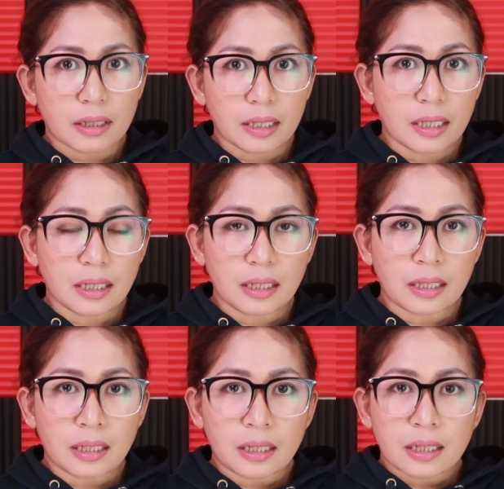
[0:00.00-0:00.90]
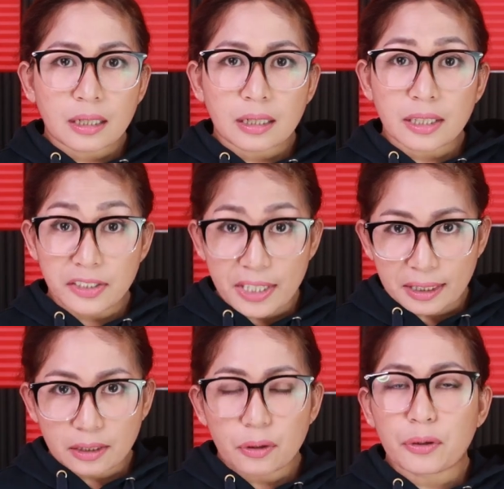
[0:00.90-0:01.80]

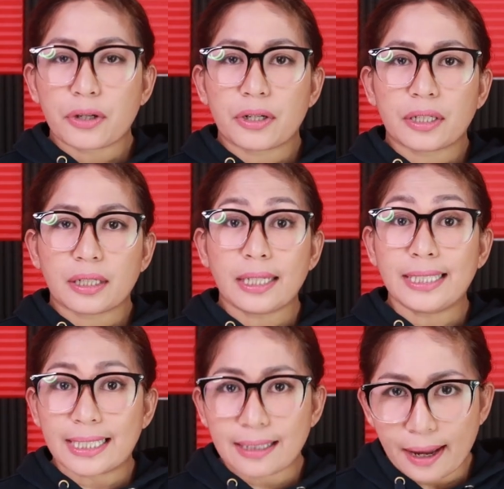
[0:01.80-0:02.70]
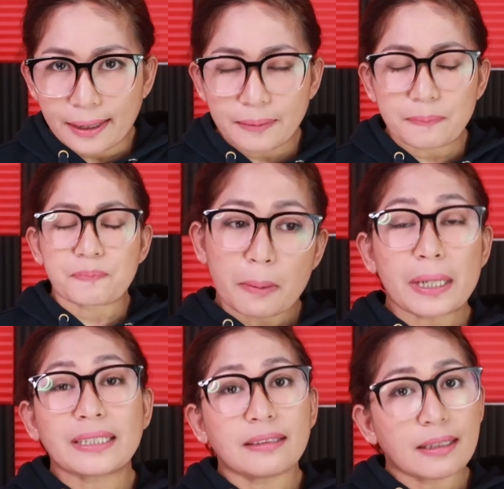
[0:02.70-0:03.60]
i-reject or i-decline.
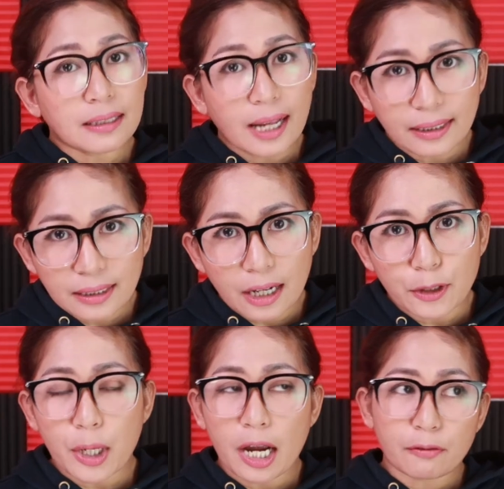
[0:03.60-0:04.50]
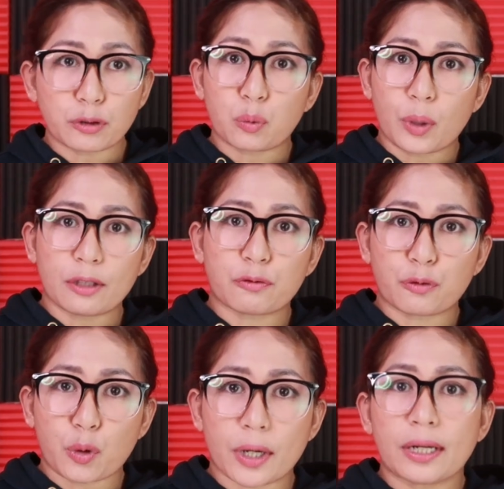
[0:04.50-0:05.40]
Kapag na-decline ka, you have to wait
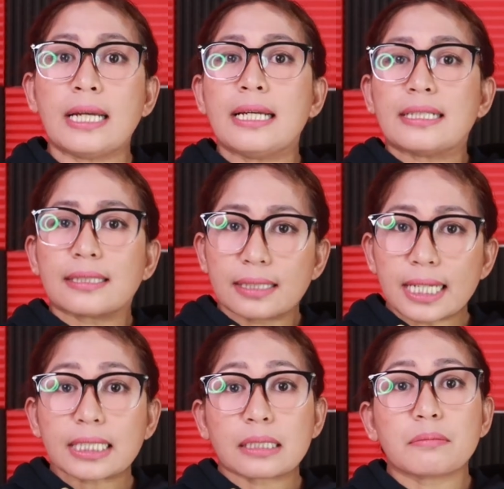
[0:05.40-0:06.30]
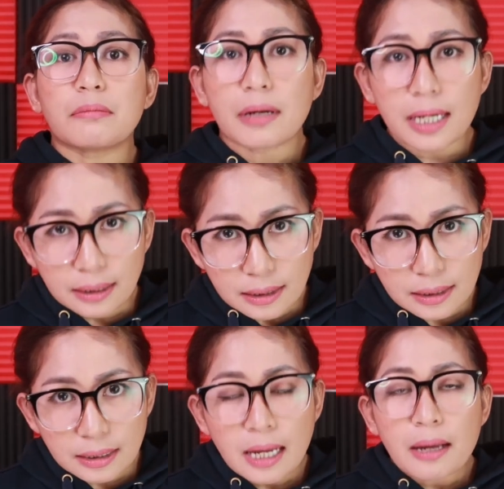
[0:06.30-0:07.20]
for 6
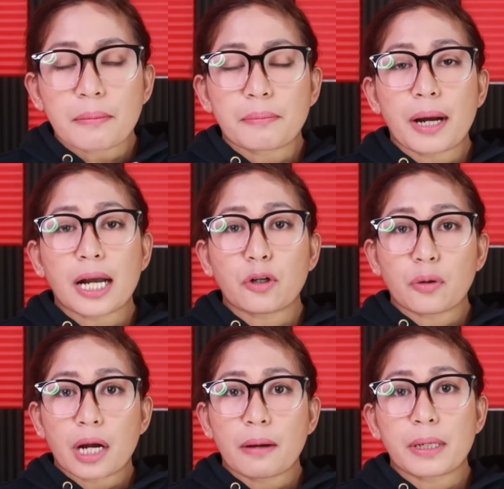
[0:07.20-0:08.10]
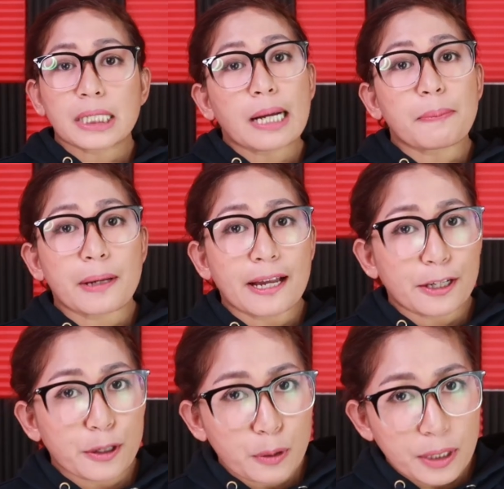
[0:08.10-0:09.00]
months bago ka
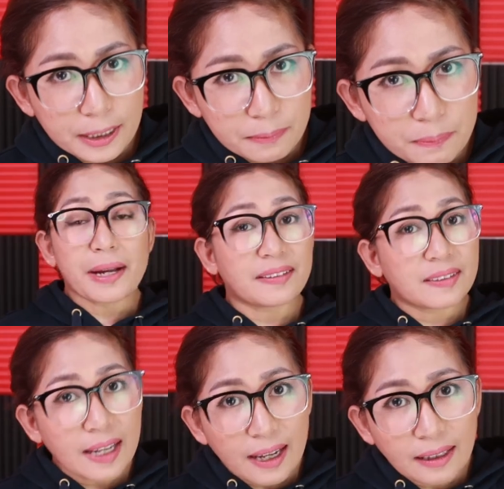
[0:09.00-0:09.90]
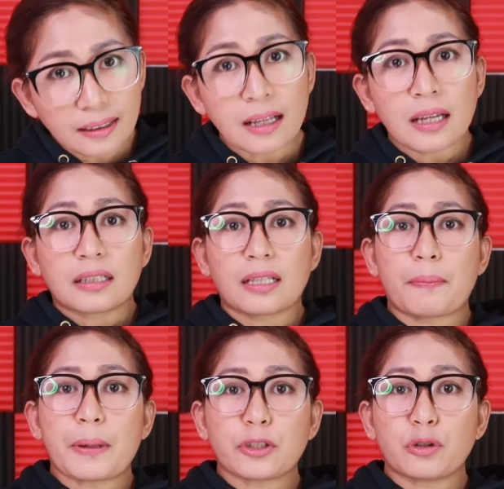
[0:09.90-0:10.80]
mag-apply ulit. By then,
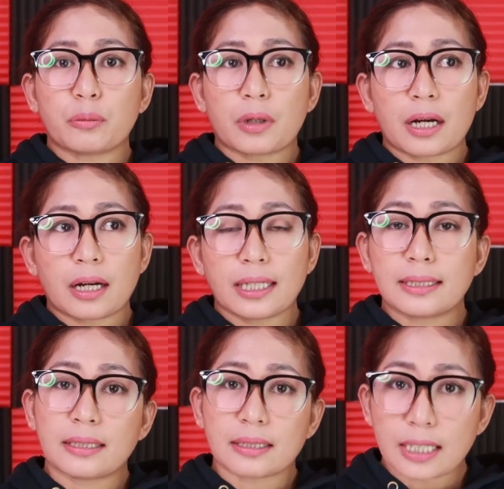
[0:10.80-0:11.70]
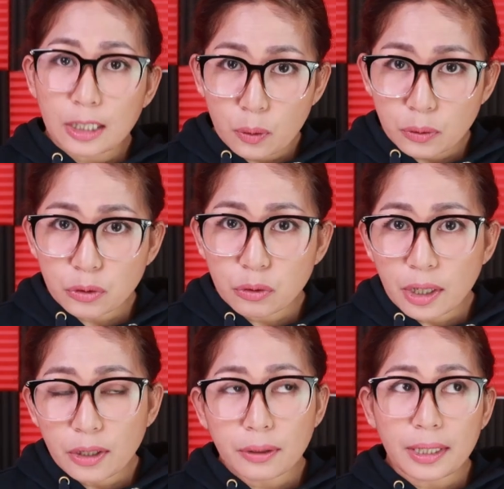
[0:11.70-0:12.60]
dapat yung mga existing loans nyo
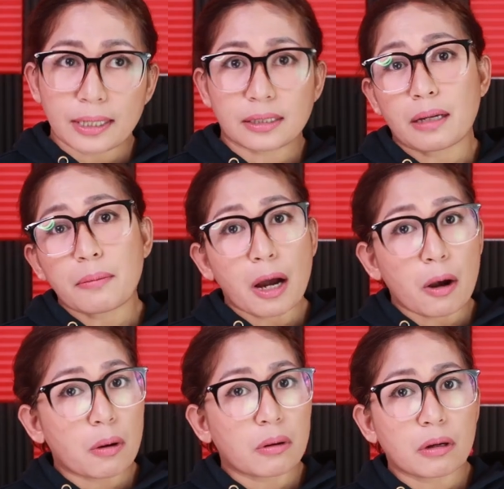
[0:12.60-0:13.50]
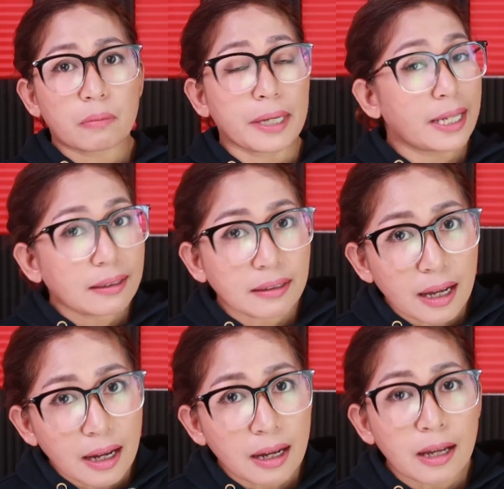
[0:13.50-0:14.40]
ngayon is somehow bayad
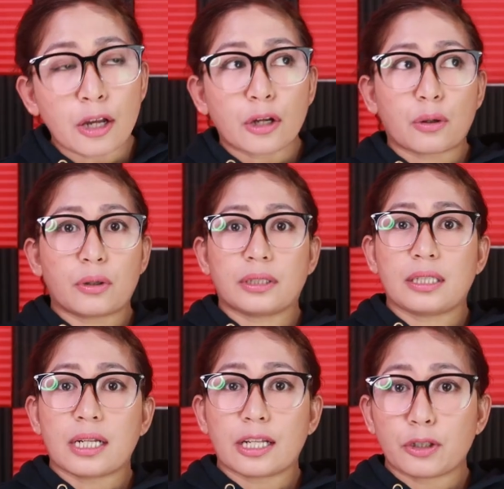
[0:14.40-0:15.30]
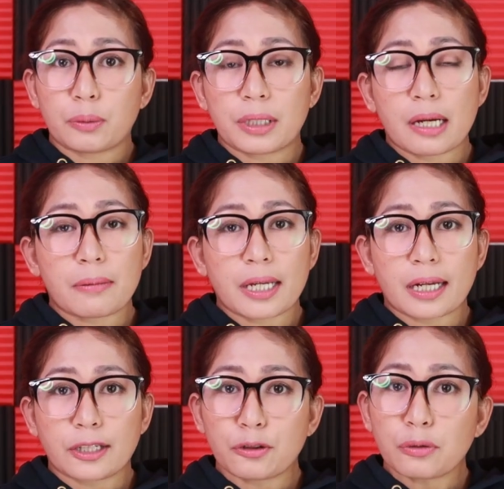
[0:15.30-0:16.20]
na, konti na lang yung
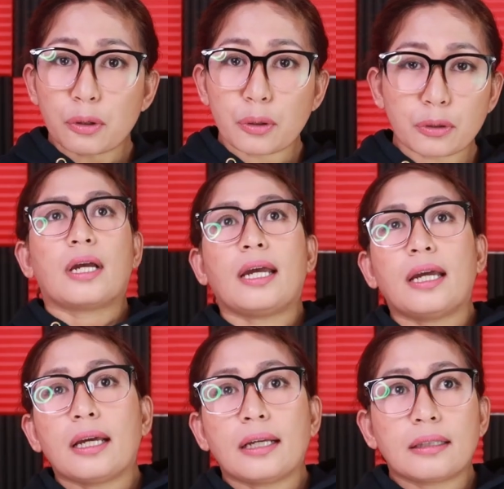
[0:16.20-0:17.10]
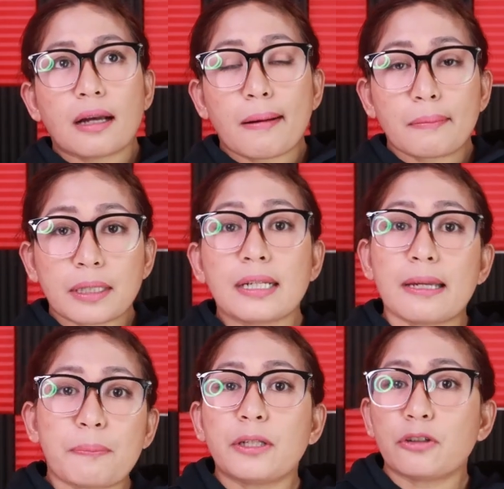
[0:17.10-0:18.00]
binabayaran yung loan. And
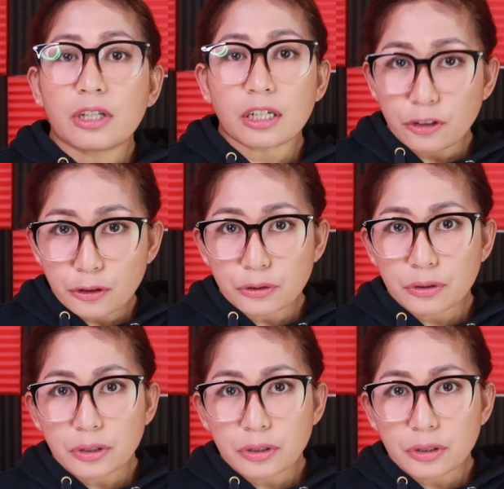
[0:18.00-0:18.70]
silipin nyo na rin yung